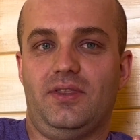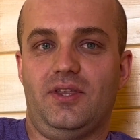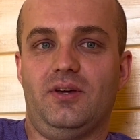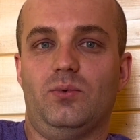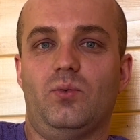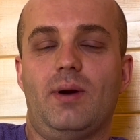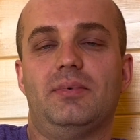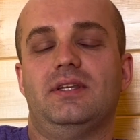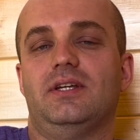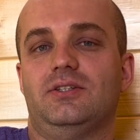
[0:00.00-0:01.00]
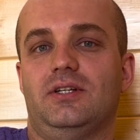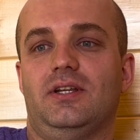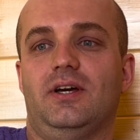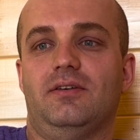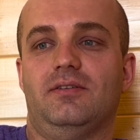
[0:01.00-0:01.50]
the
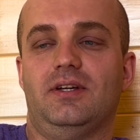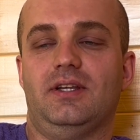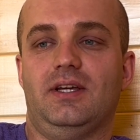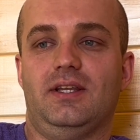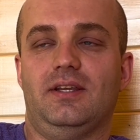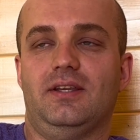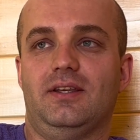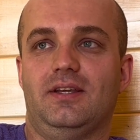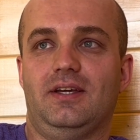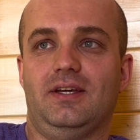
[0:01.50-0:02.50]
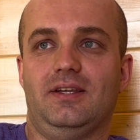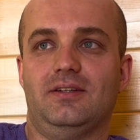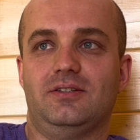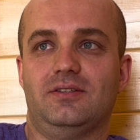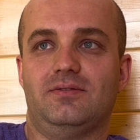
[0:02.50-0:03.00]
repetition of it, and
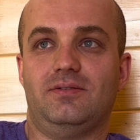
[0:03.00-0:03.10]
just